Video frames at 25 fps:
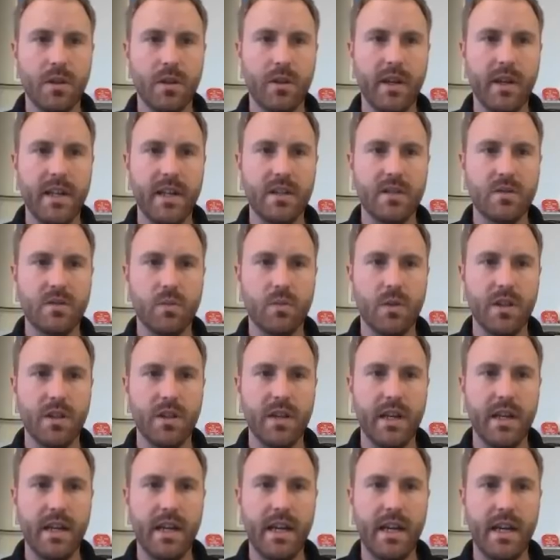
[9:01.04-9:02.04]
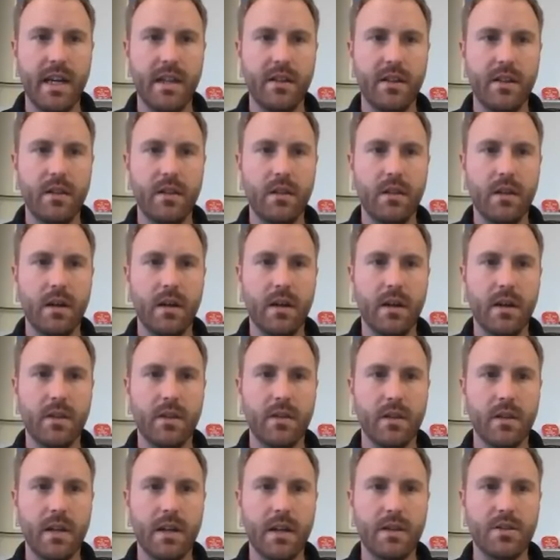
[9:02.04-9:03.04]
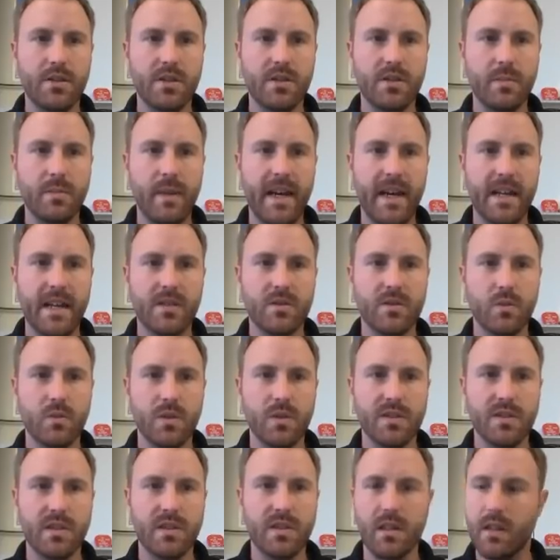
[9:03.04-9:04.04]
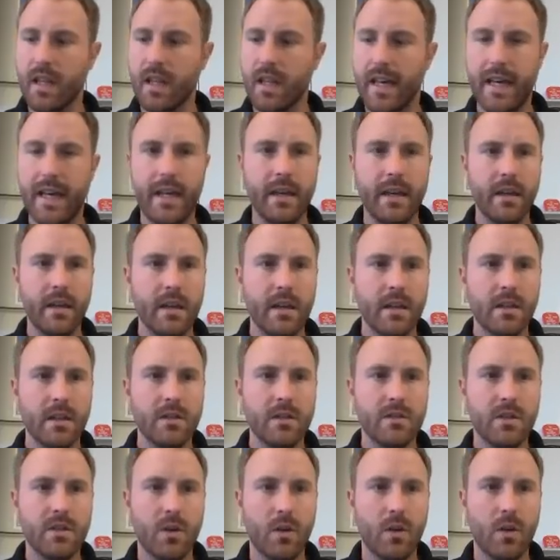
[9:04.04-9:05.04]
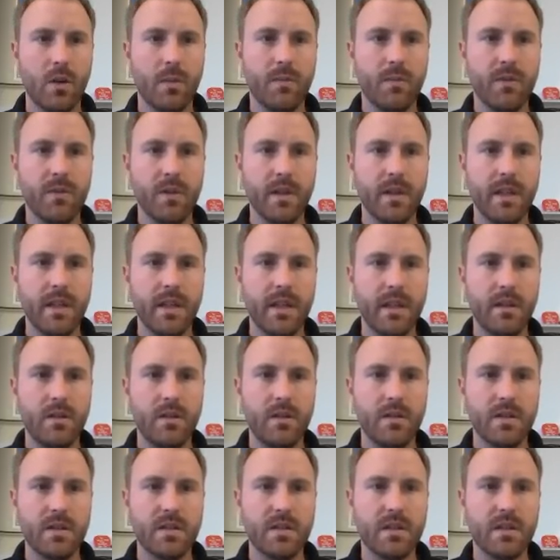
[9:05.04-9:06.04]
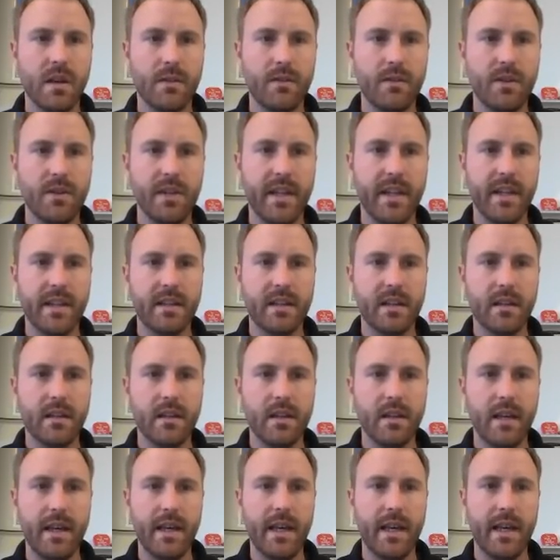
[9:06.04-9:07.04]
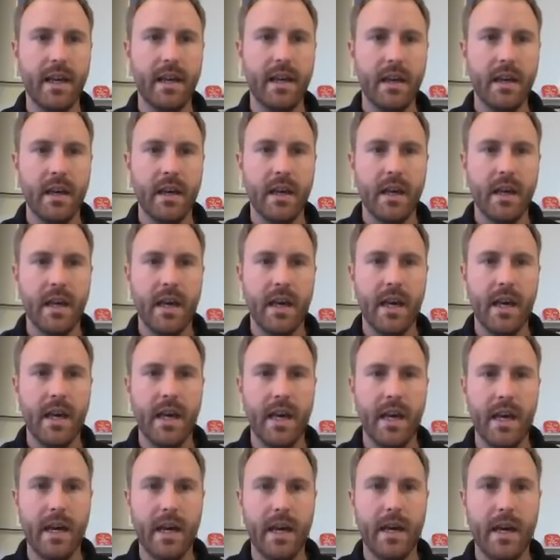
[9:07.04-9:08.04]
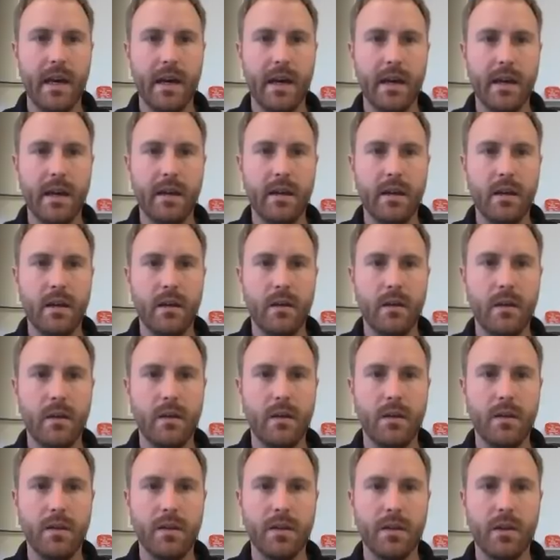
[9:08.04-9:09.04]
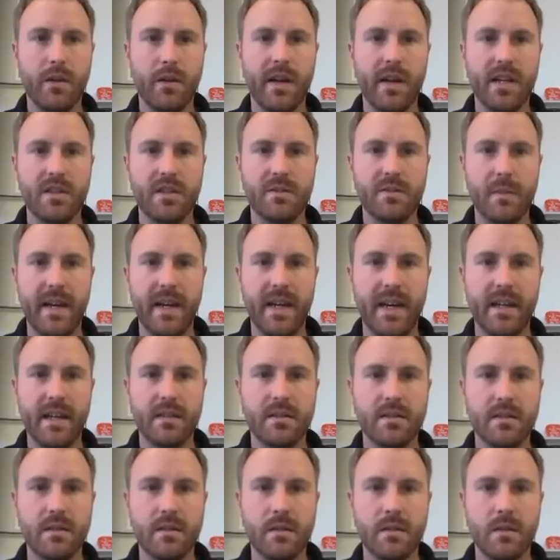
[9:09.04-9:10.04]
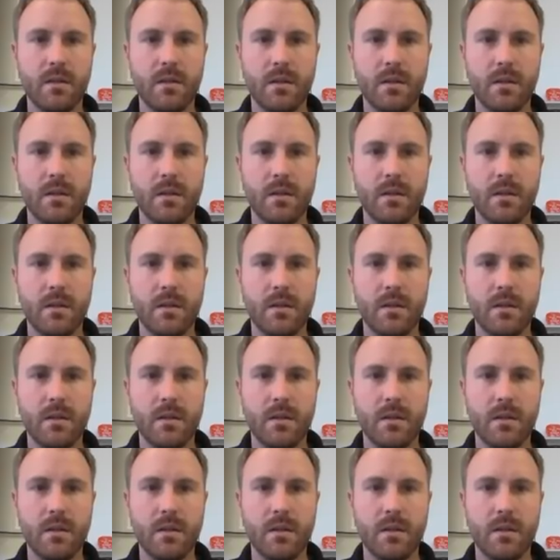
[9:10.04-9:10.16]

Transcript: the greatest one that had uh, the largest mass was the clay. So hopefully you discovered that the clay had the greatest mass.